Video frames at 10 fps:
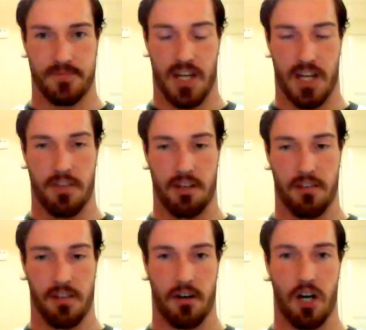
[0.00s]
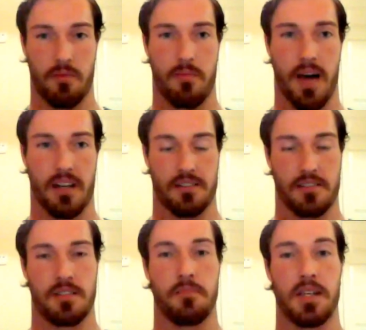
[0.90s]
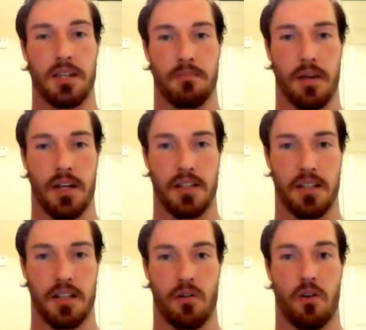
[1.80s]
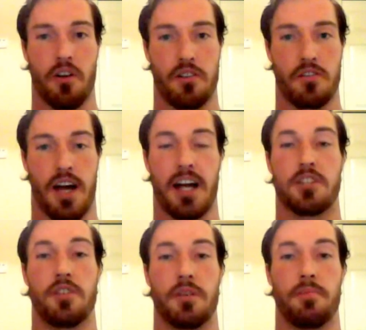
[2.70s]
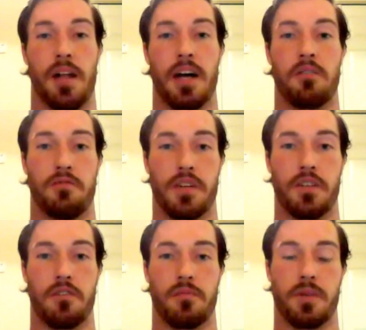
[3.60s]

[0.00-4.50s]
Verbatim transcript: kind of their their argument back to me, but in order to actually play on the field,